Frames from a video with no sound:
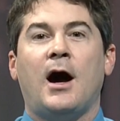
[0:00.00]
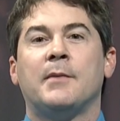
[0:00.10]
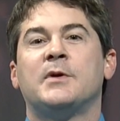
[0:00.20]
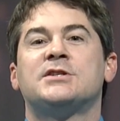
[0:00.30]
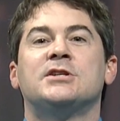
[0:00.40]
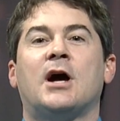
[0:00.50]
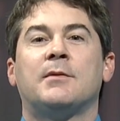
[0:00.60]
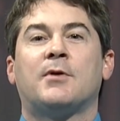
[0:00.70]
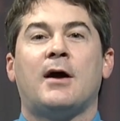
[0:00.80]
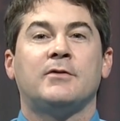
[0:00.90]
On Mission
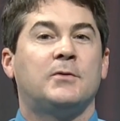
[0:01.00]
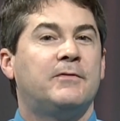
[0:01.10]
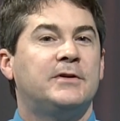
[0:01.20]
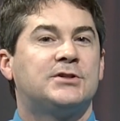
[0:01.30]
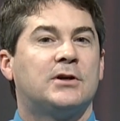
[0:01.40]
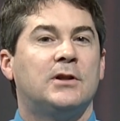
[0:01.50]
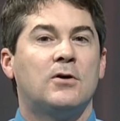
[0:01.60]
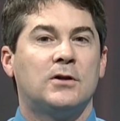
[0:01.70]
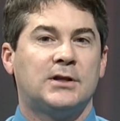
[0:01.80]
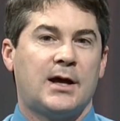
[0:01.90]
Nonprofit, we feature a
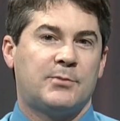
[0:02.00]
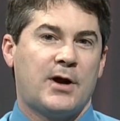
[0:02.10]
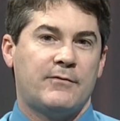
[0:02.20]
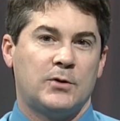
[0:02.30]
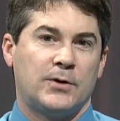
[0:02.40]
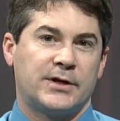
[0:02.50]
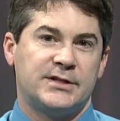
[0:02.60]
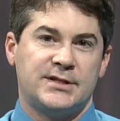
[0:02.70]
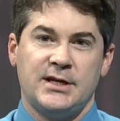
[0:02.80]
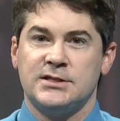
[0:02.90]
local nonprofit
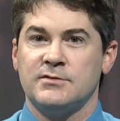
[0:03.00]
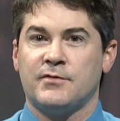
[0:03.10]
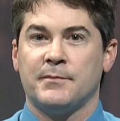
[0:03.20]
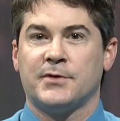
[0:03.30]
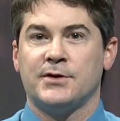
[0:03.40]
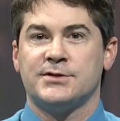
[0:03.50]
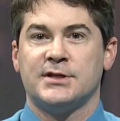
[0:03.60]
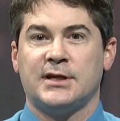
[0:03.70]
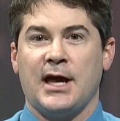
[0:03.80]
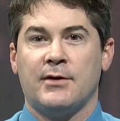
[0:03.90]
organization from
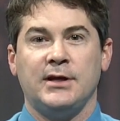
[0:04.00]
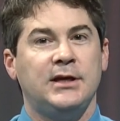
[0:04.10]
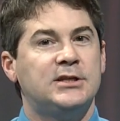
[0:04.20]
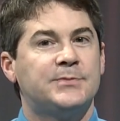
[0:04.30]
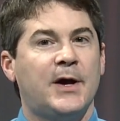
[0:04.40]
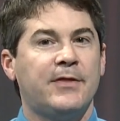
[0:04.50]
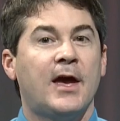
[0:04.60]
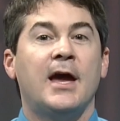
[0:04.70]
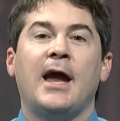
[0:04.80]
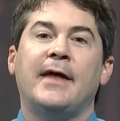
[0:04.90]
Thurston County each month,
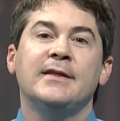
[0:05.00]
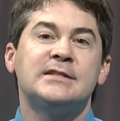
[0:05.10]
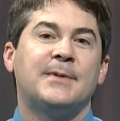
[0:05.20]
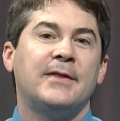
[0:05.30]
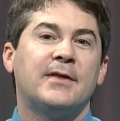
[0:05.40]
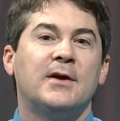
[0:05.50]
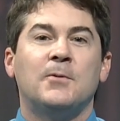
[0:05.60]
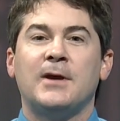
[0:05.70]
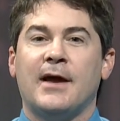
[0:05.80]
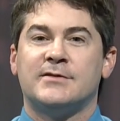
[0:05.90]
and this month
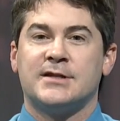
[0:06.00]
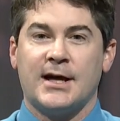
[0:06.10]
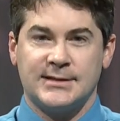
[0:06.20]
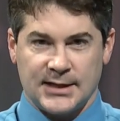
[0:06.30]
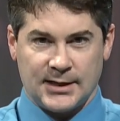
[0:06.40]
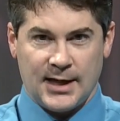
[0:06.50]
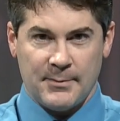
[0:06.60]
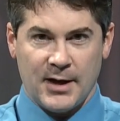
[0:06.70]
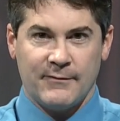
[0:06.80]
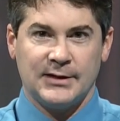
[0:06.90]
we have Zonta
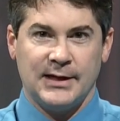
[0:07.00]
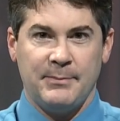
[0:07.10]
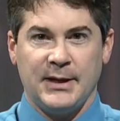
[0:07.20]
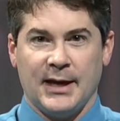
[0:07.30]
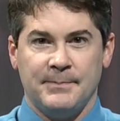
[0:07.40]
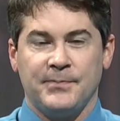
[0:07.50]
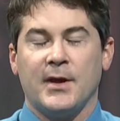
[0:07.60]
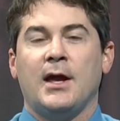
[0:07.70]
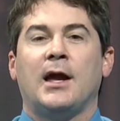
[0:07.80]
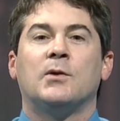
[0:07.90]
Club of Olympia.
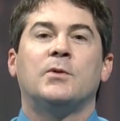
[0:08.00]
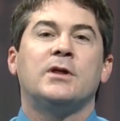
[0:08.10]
And